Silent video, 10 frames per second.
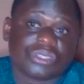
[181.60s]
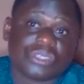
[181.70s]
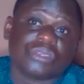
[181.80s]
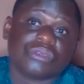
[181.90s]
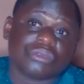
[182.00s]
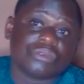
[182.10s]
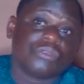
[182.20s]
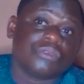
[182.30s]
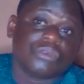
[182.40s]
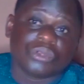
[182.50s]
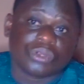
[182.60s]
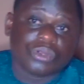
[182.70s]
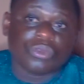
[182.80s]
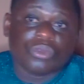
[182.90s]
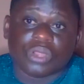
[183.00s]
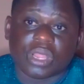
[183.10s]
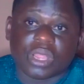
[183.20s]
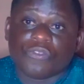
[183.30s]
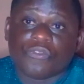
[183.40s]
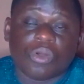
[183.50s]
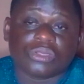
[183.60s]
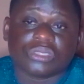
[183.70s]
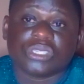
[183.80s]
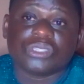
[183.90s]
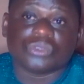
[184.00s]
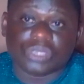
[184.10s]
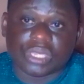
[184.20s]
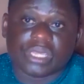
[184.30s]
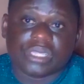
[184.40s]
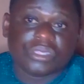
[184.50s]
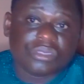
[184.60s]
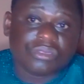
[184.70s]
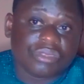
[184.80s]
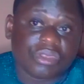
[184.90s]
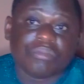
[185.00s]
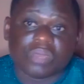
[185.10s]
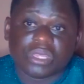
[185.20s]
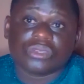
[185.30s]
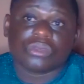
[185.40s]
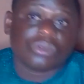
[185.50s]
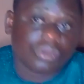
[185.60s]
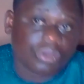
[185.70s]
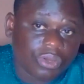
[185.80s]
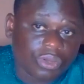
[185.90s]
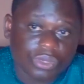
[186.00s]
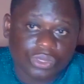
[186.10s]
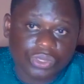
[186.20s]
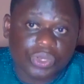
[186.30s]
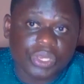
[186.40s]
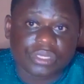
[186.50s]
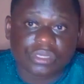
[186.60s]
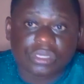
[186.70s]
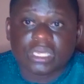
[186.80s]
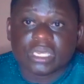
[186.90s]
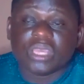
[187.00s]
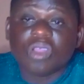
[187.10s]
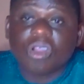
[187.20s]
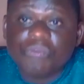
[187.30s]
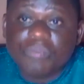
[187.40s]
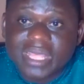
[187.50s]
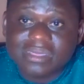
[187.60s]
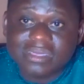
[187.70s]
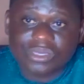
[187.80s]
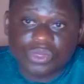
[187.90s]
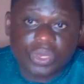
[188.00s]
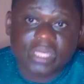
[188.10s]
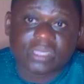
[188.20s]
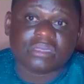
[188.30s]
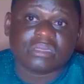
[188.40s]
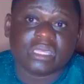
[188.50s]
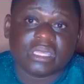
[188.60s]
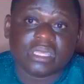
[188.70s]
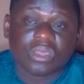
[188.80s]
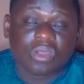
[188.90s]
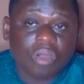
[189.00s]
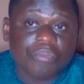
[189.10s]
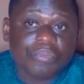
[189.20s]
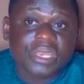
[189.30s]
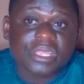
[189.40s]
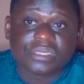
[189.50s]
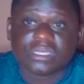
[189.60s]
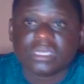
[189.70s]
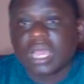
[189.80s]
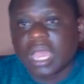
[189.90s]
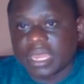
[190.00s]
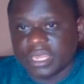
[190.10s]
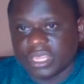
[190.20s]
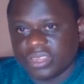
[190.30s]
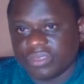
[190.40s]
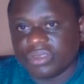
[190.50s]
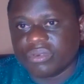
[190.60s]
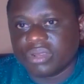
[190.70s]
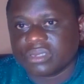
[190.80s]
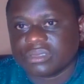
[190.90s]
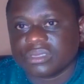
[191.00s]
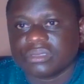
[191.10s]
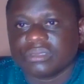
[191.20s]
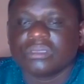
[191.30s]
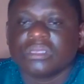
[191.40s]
still falls into the three major units: the government units, the companies, and individuals.